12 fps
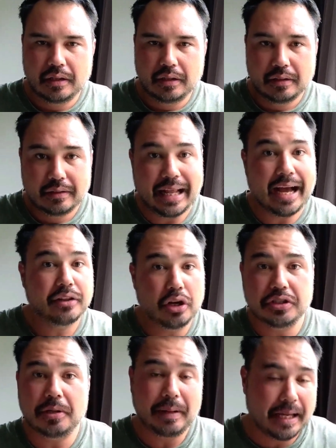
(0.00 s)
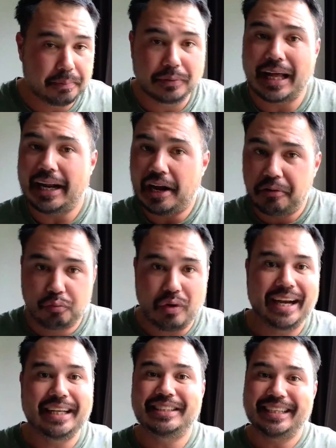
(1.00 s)
Now, those are people that are
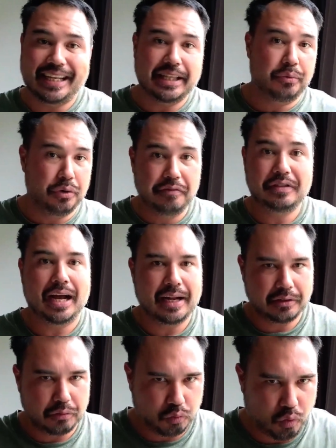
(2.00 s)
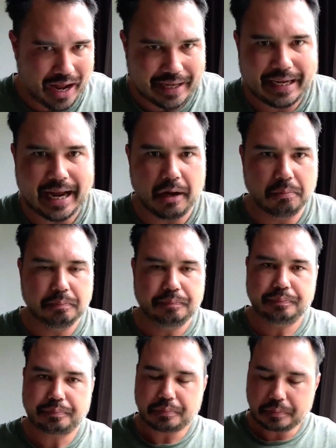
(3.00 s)
ready to get their roof done right now.
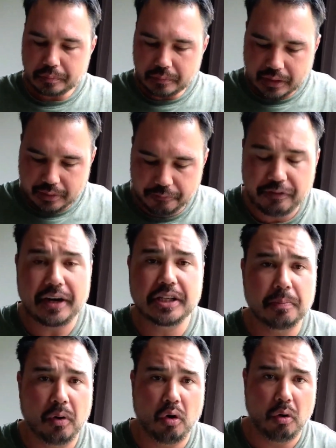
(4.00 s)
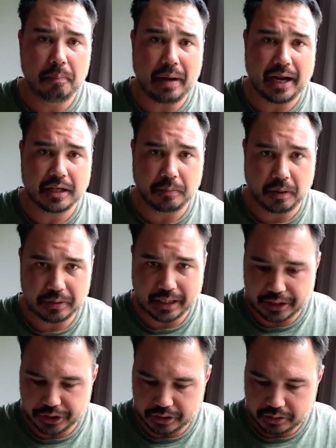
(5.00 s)
Very small part of the
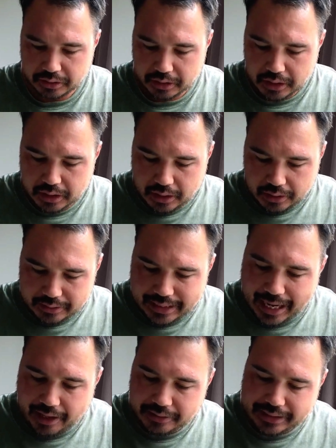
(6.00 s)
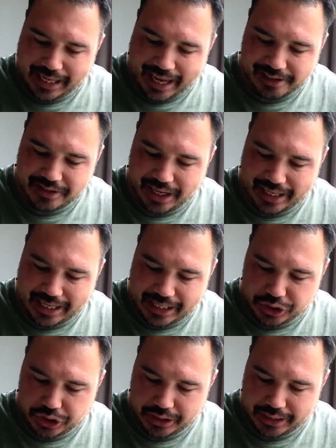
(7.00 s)
population. Now, the outside
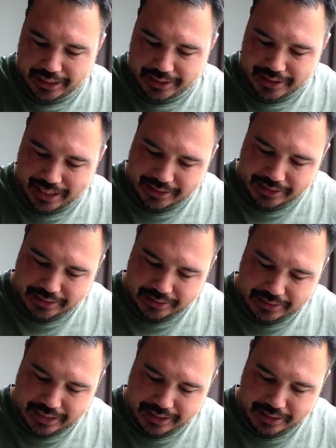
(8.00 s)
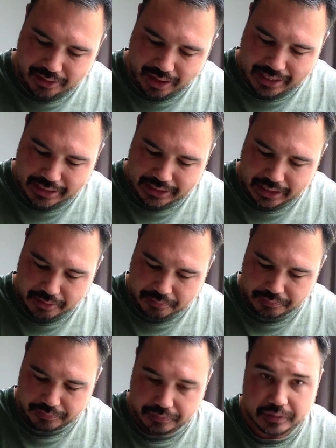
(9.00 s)
edge is like this line here
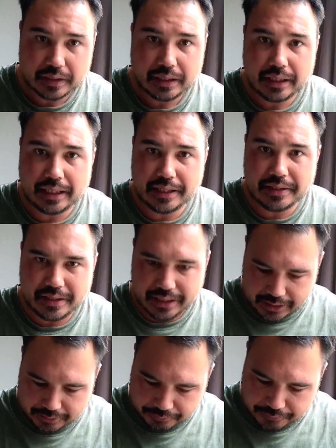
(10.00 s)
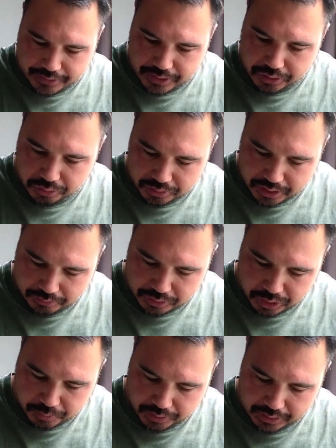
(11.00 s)
is the physical, so we'll
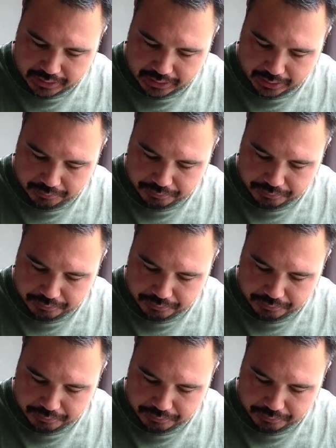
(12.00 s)
just put it here,